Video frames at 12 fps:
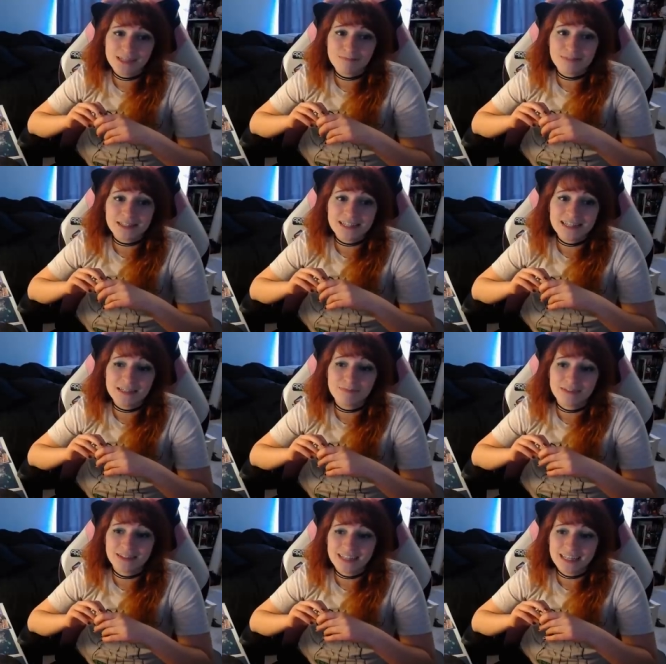Please
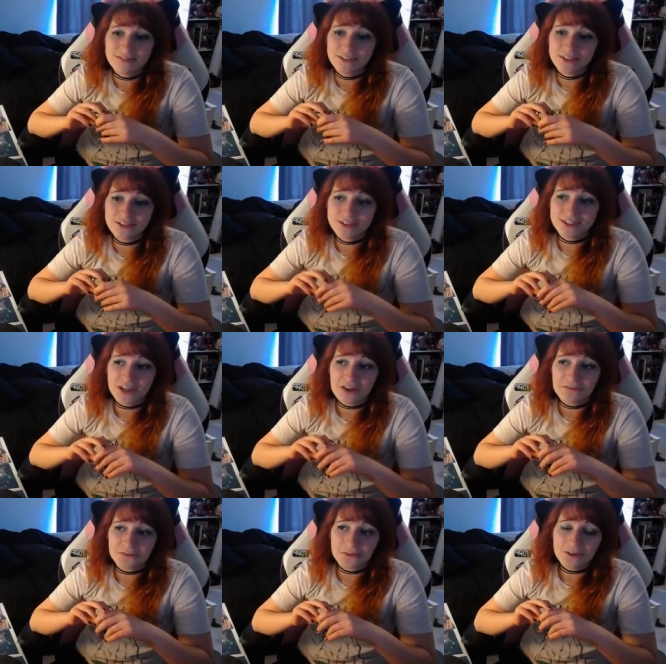believe in
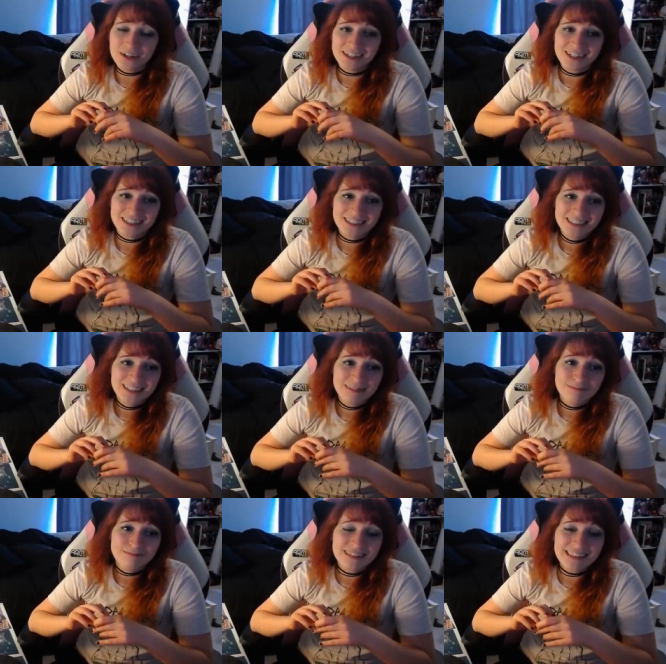yourself, Nora.
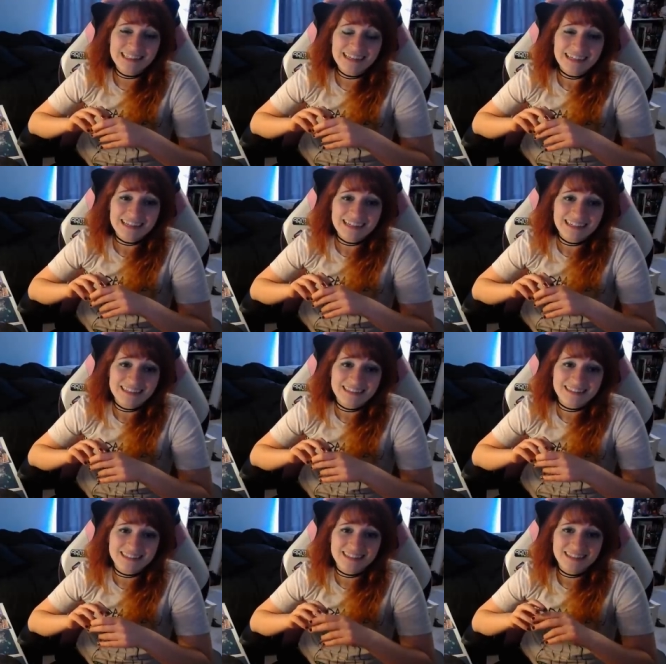
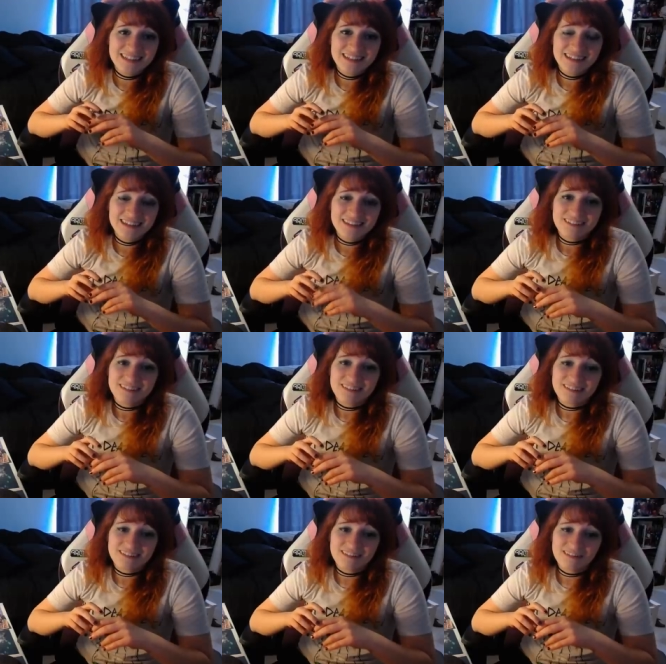Please.
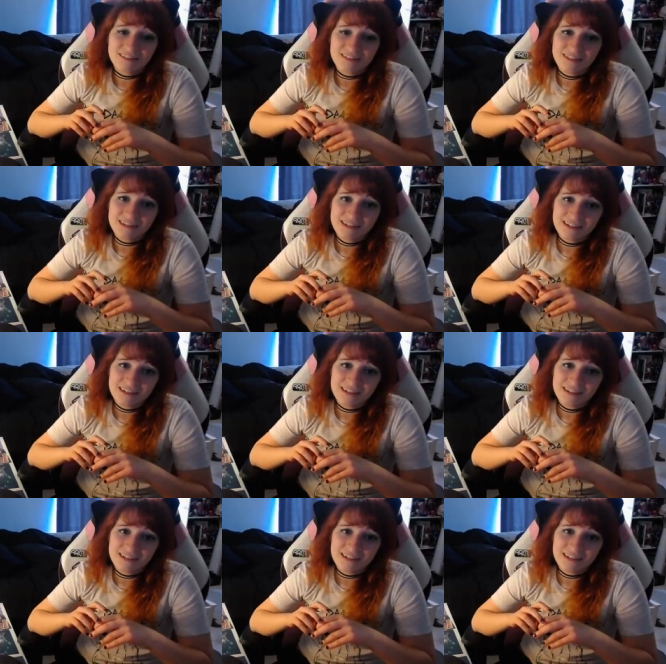Oh.